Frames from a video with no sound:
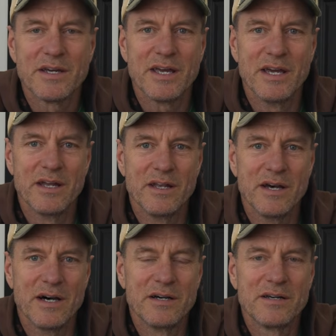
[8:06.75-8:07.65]
and
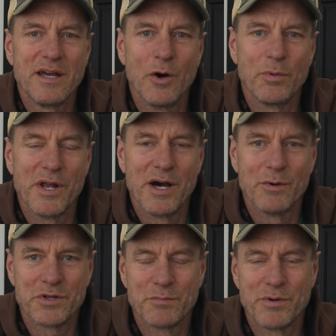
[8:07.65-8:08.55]
helping out
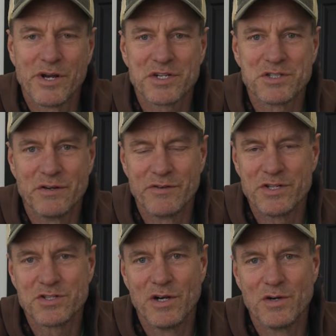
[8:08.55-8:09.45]
with the production of
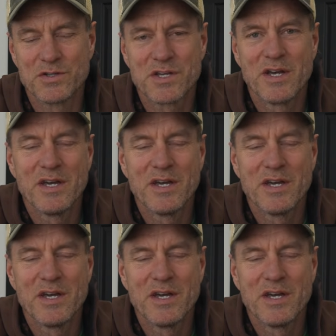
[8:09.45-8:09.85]
these shows.